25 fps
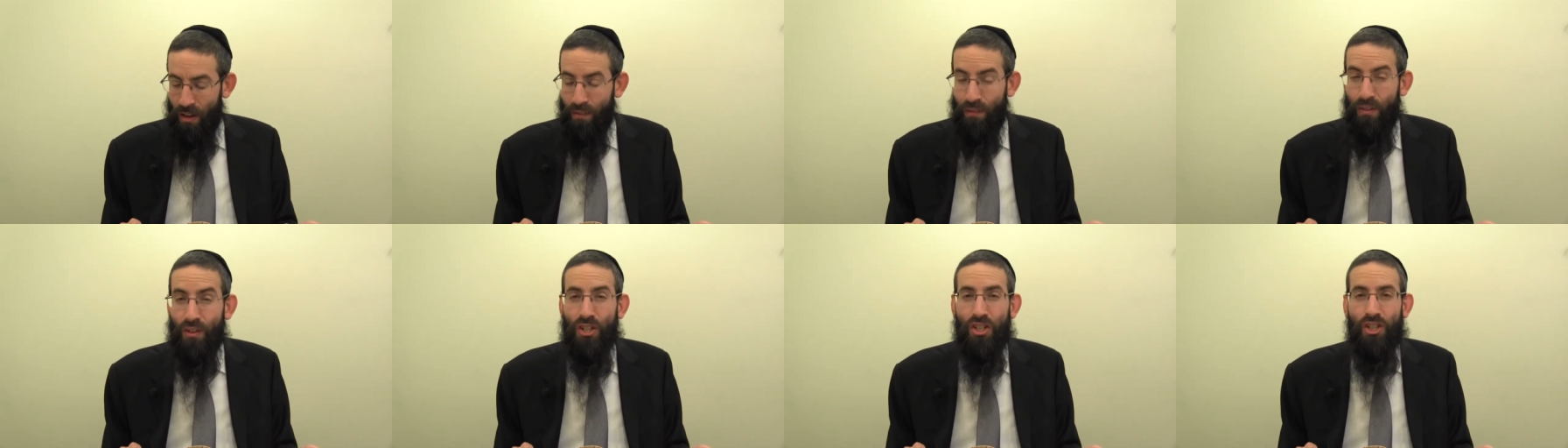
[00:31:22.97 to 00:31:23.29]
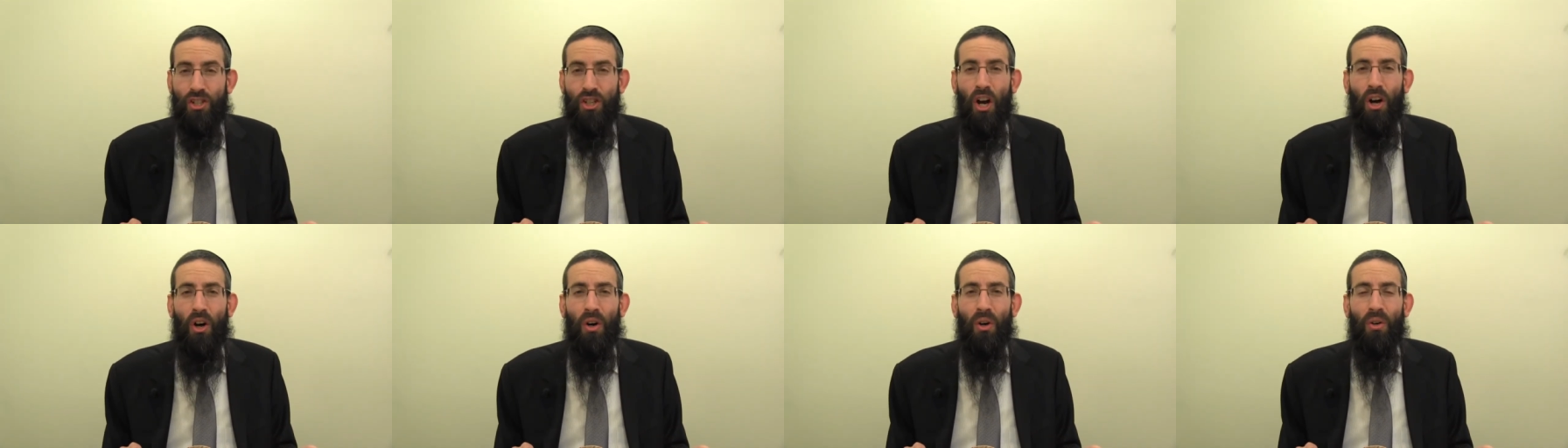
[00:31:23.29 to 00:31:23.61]
for
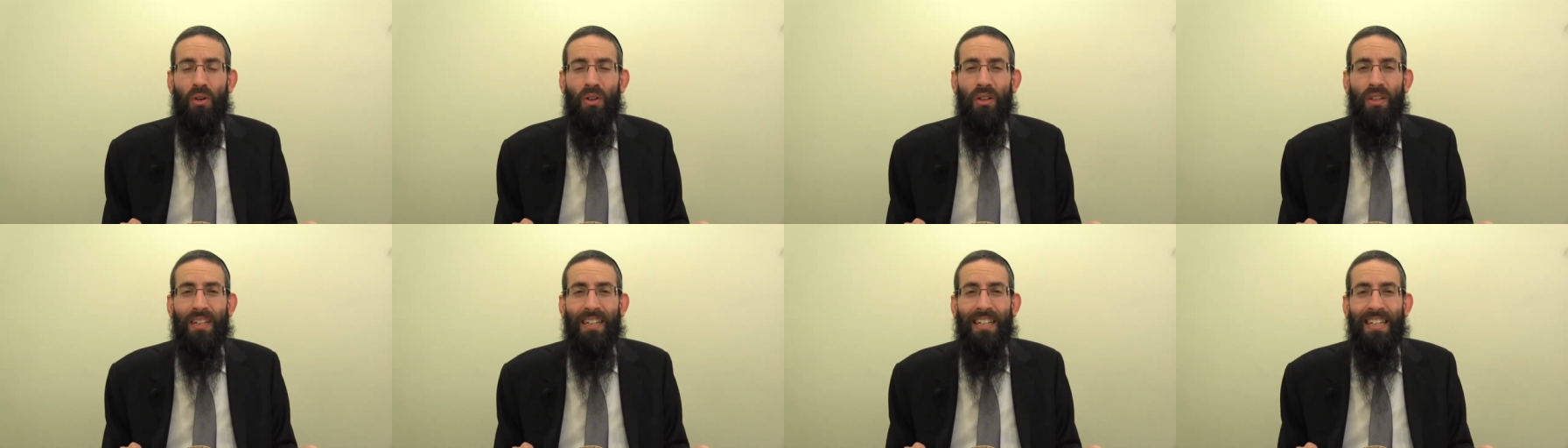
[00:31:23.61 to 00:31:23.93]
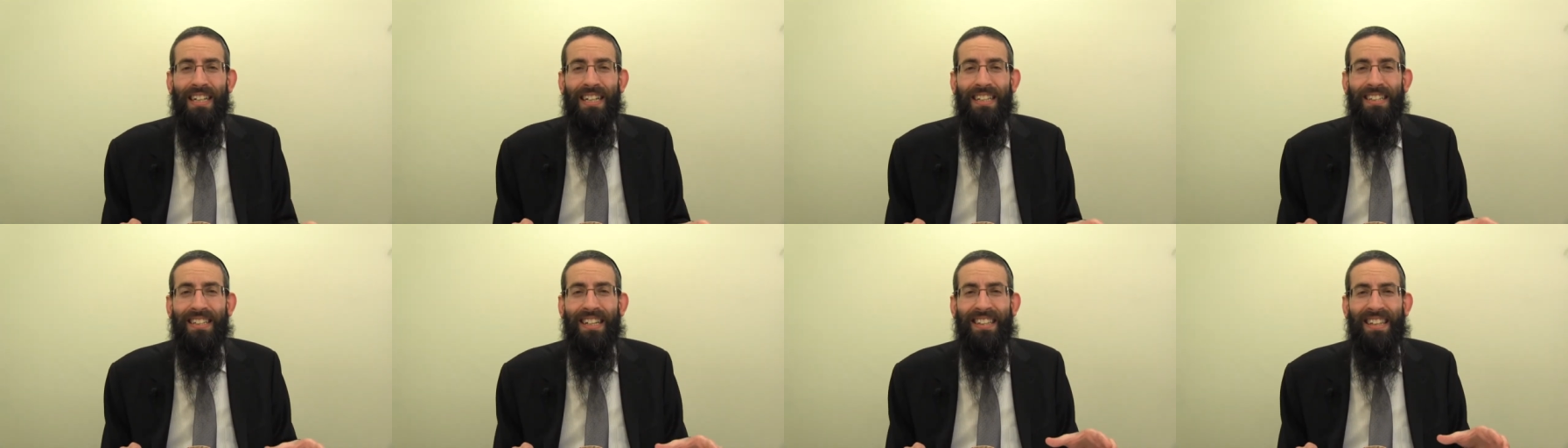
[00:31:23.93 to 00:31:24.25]
Shaul
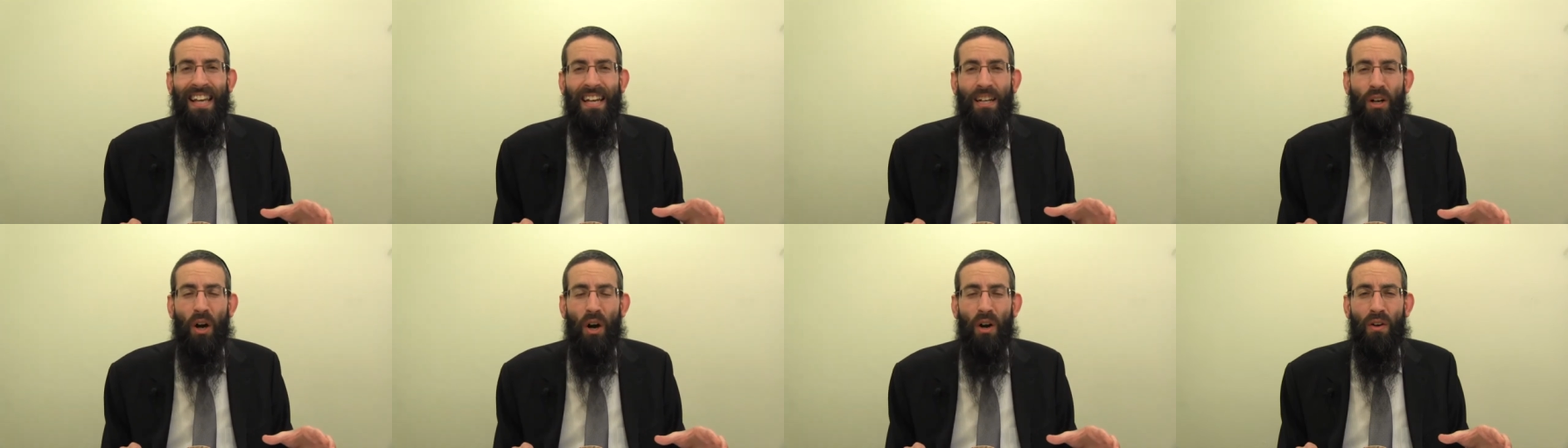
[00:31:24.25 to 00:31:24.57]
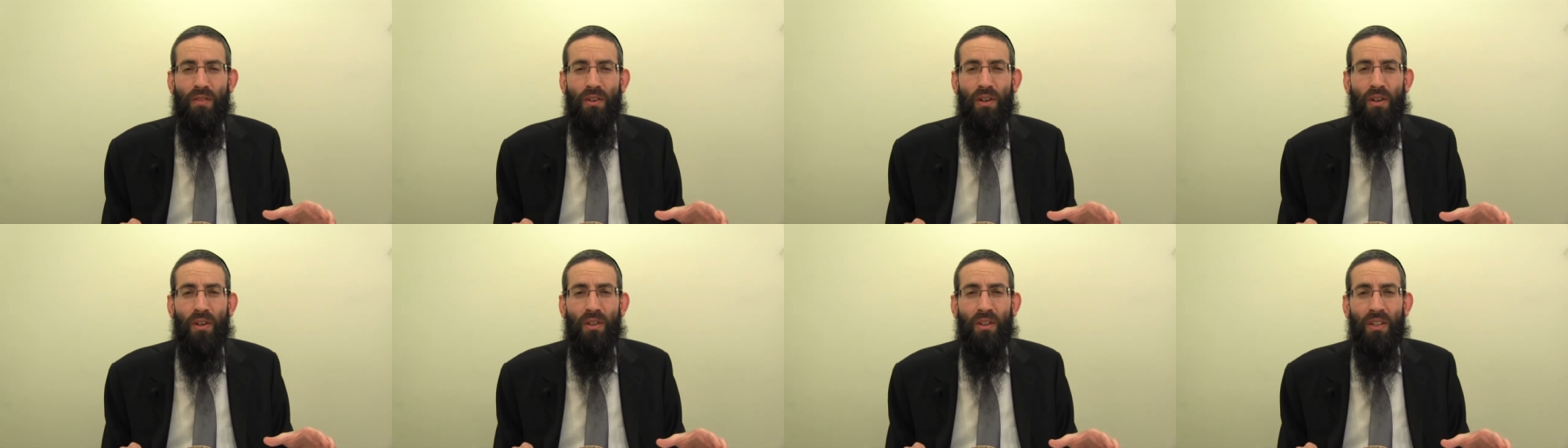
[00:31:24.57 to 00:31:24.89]
to take
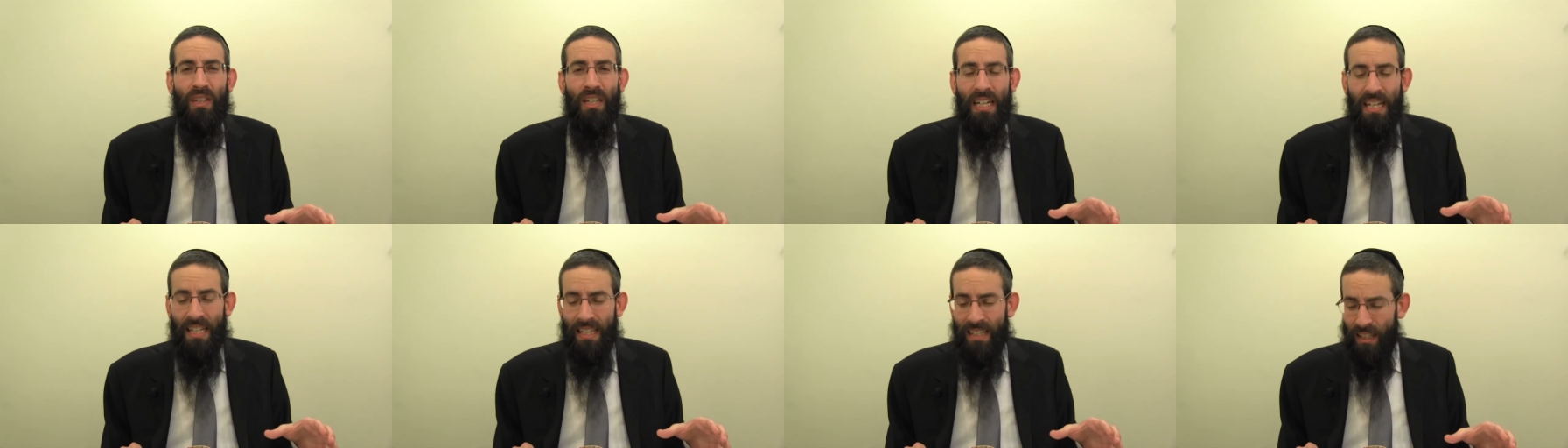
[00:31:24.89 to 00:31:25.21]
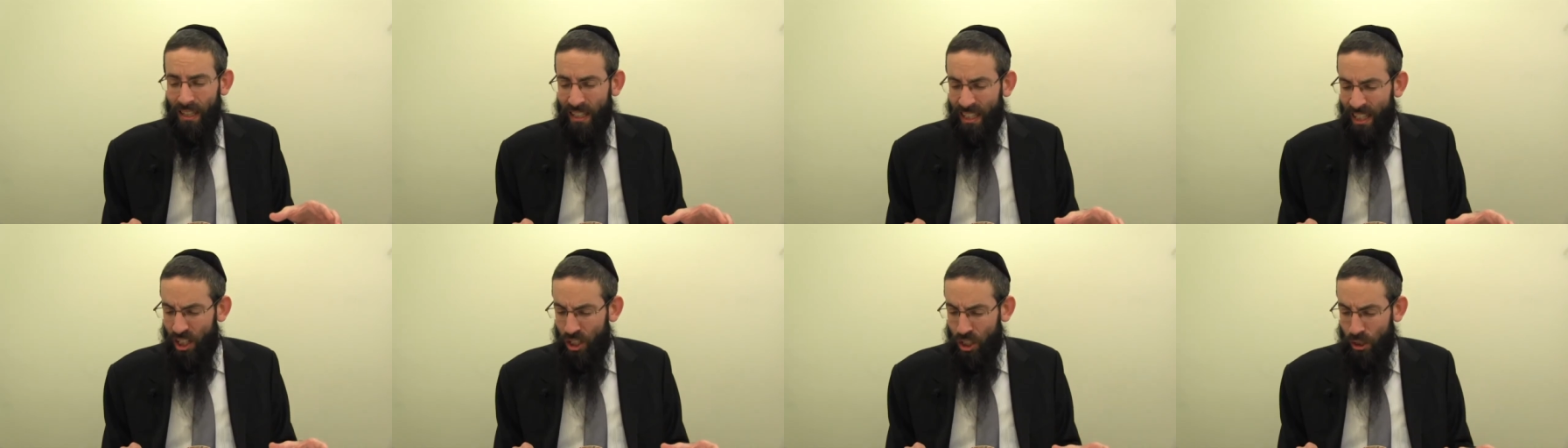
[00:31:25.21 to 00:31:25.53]
over
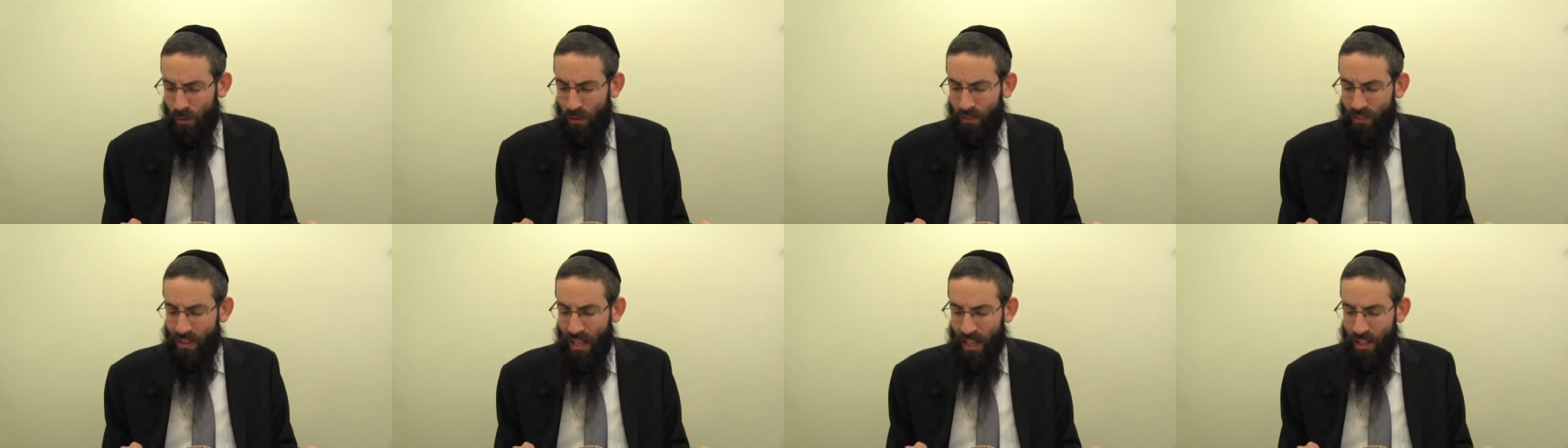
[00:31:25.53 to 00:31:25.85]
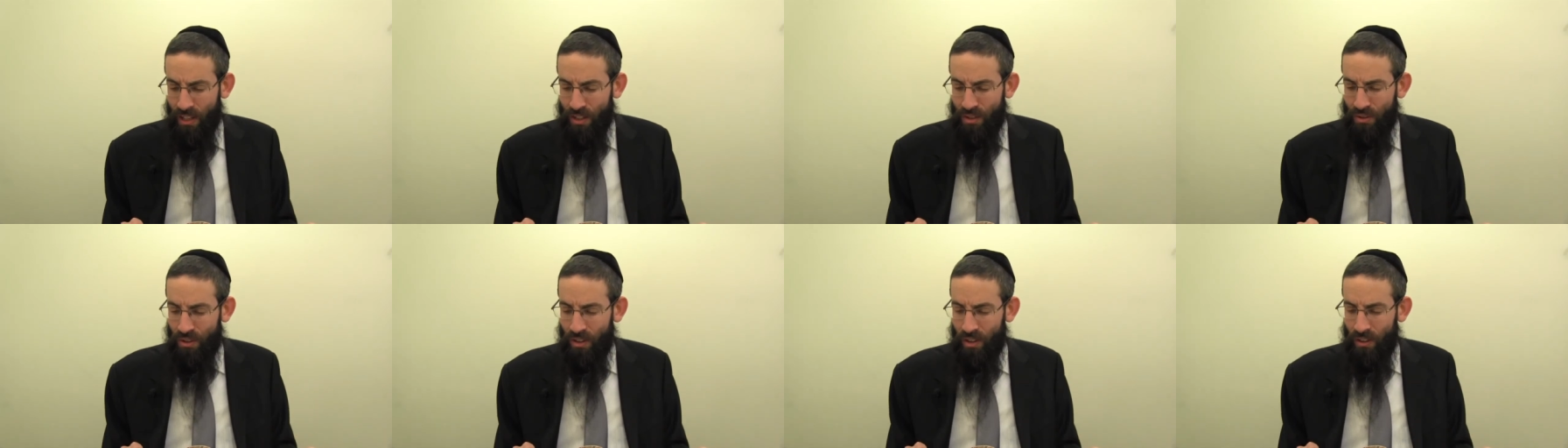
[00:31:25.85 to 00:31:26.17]
the leadership of
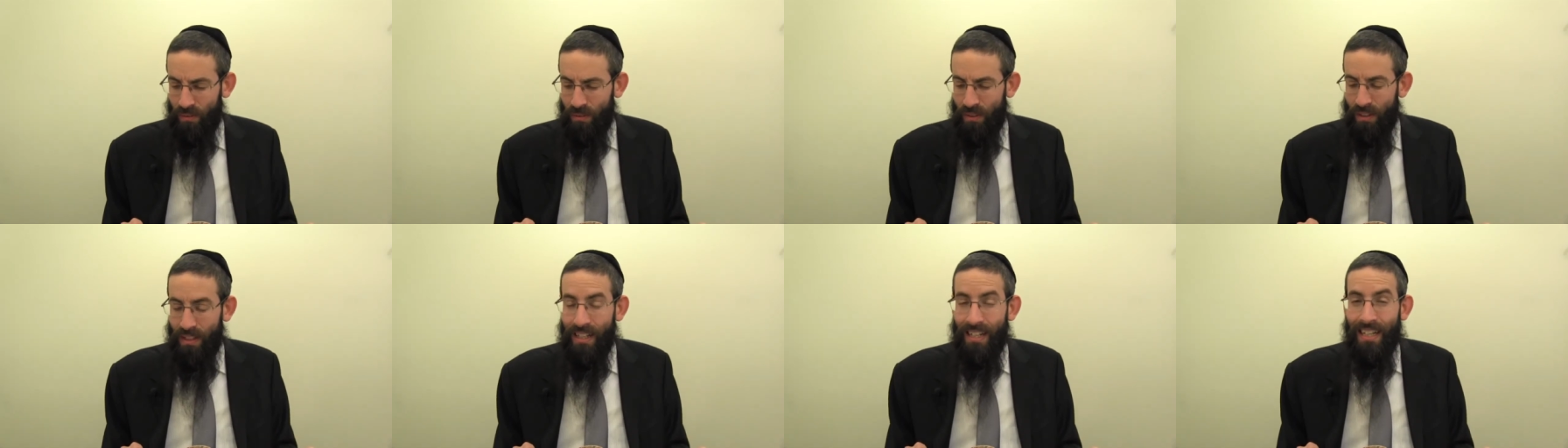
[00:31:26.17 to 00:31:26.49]
Klal Yisrael.